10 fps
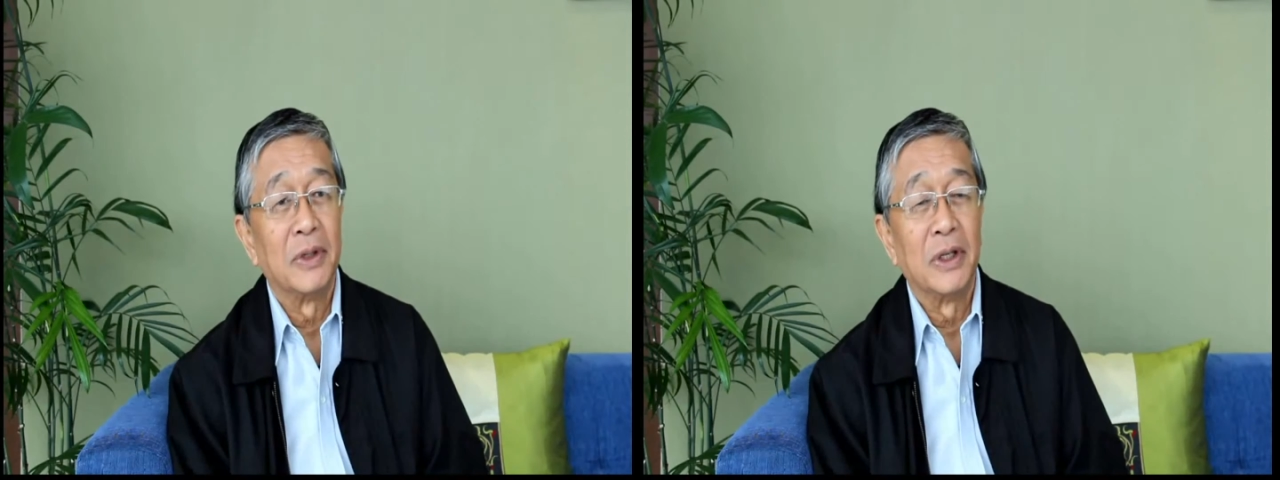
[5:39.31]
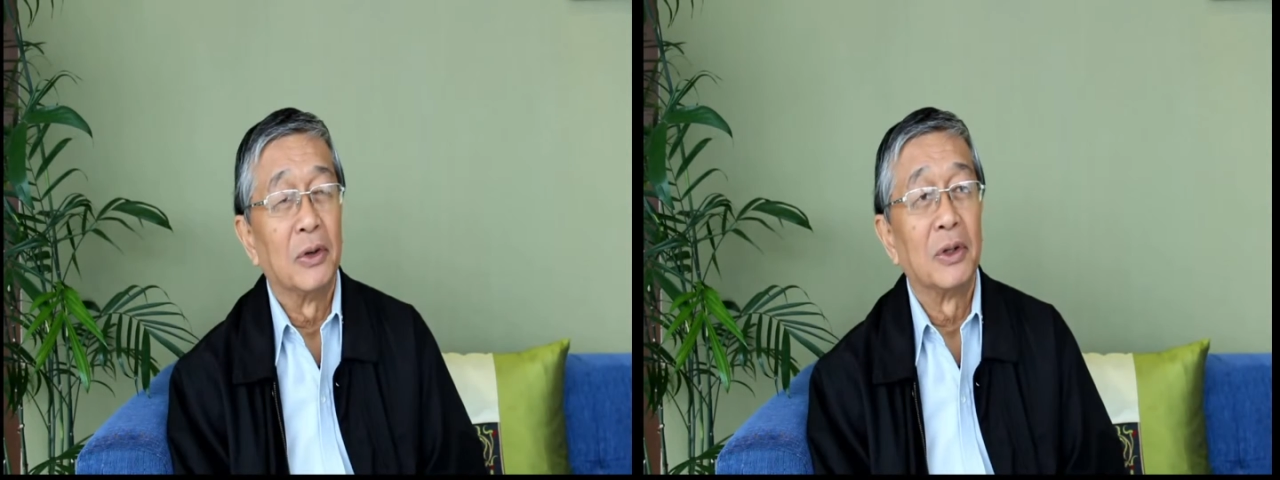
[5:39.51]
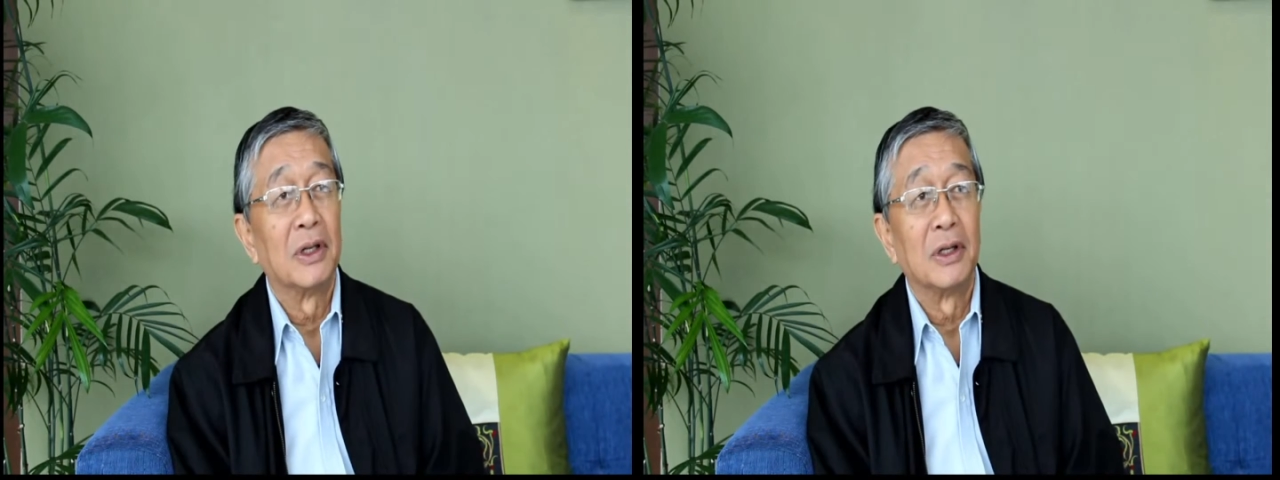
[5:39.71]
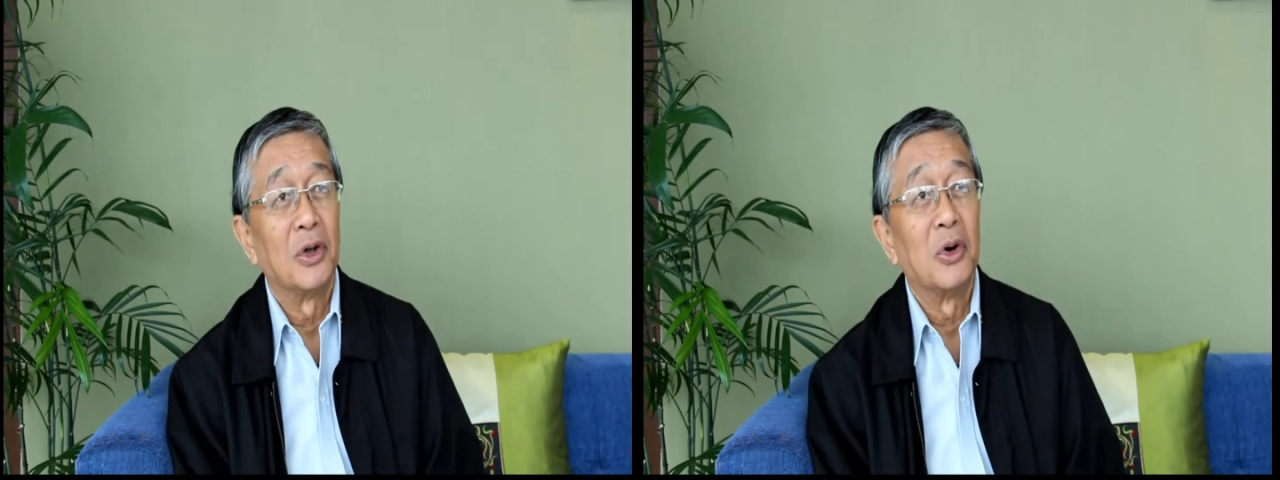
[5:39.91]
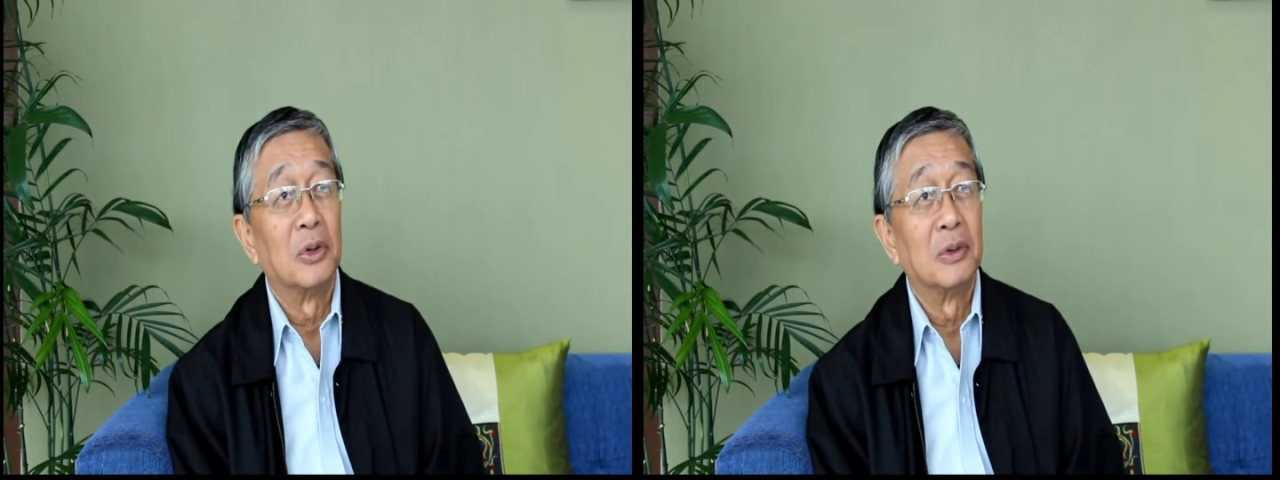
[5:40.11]
we all
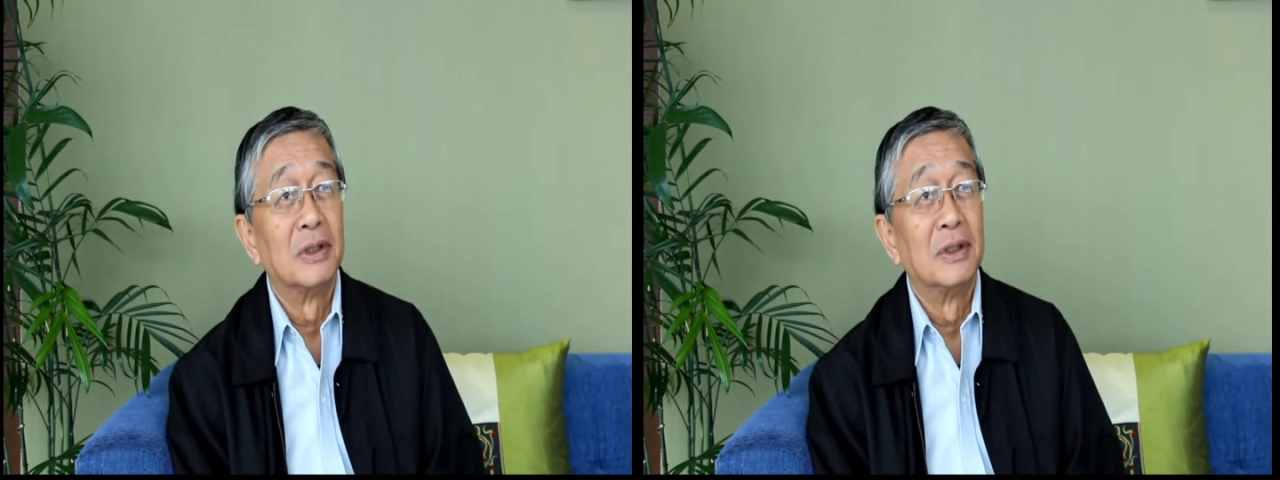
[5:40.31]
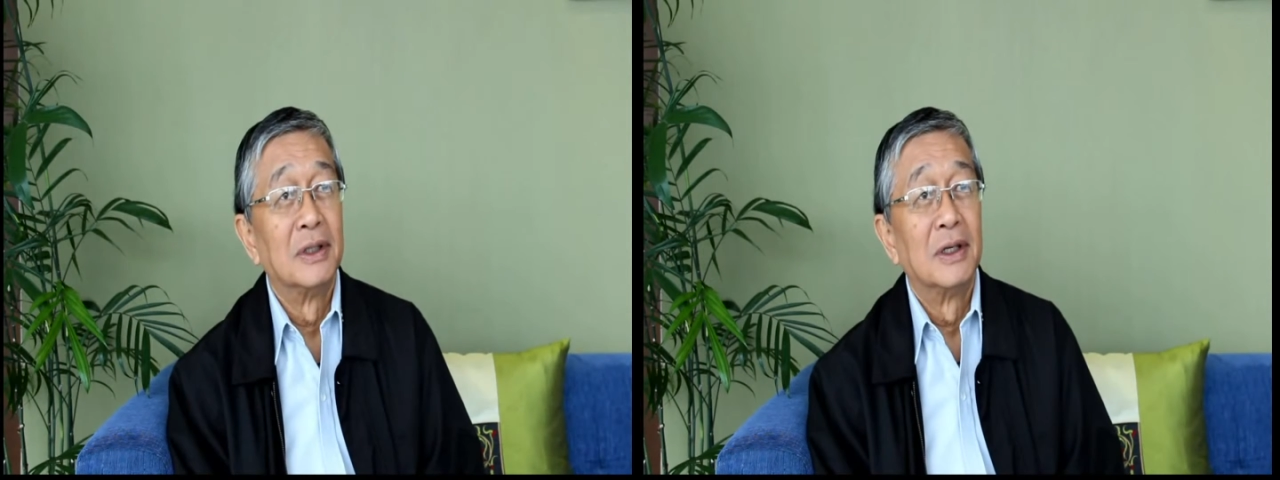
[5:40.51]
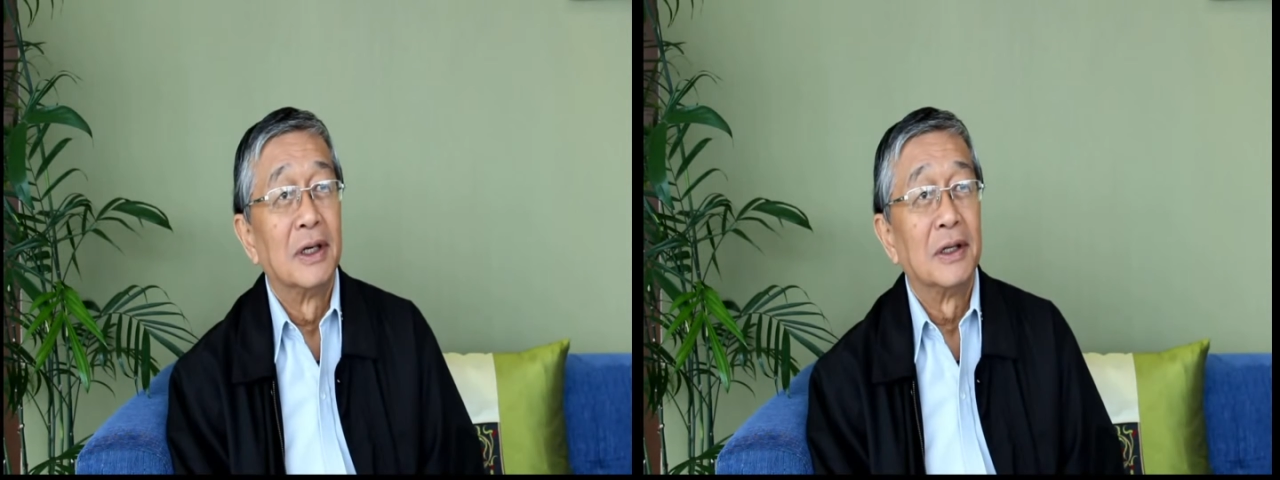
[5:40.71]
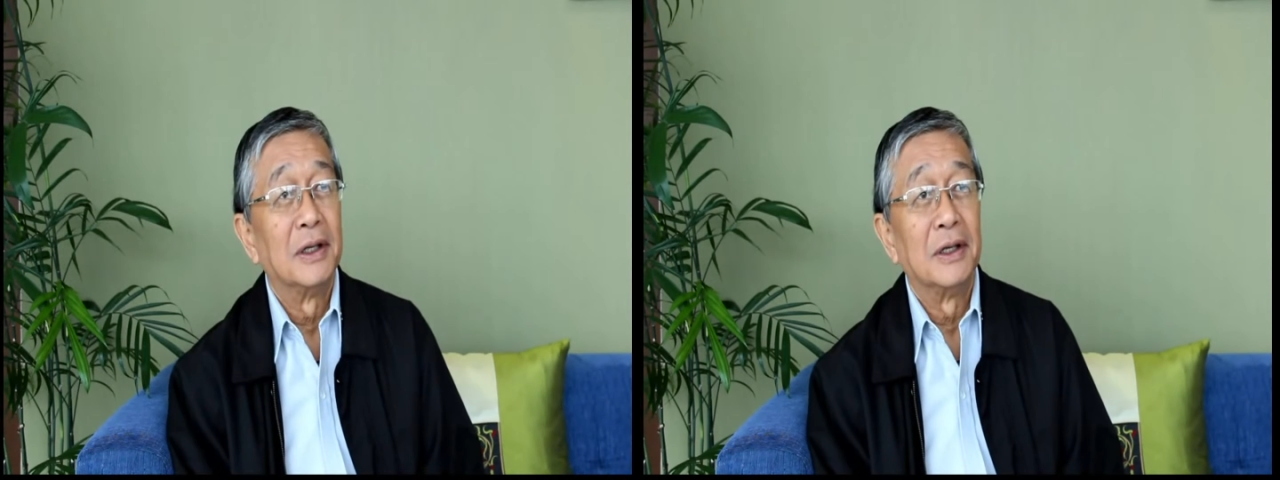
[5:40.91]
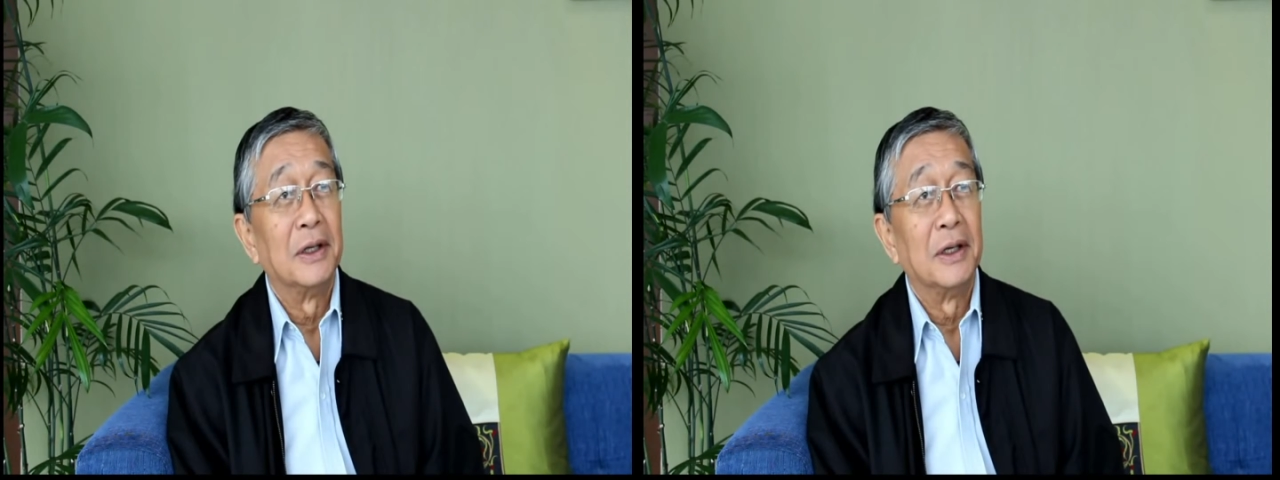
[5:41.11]
know
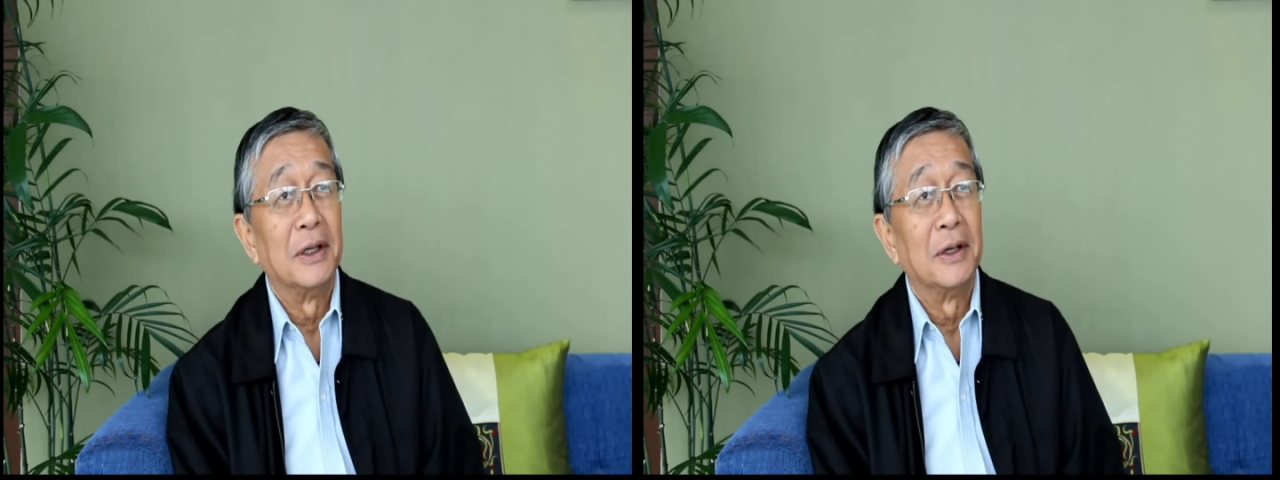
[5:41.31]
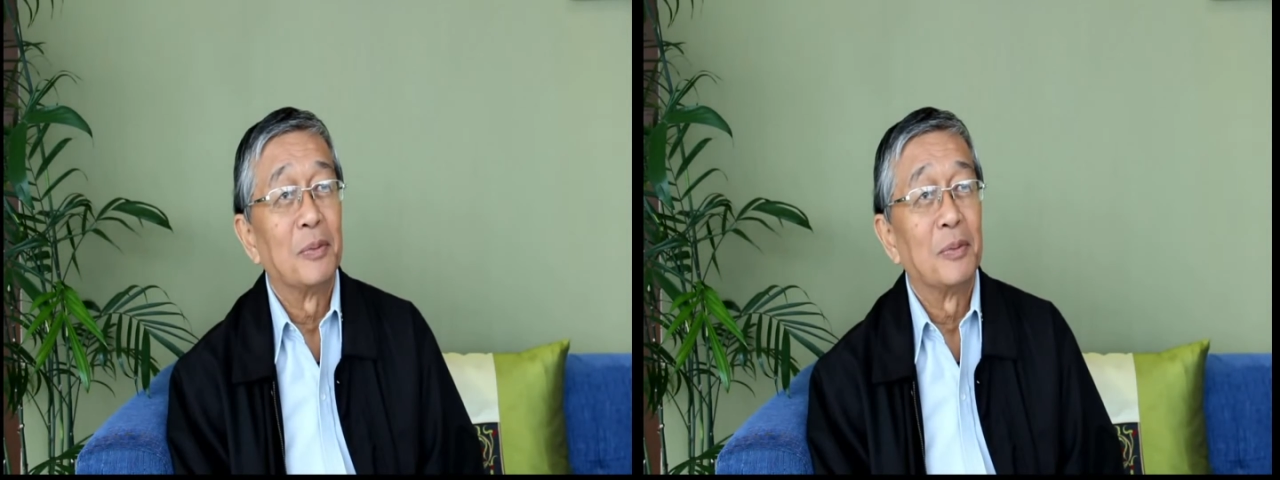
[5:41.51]
the, the,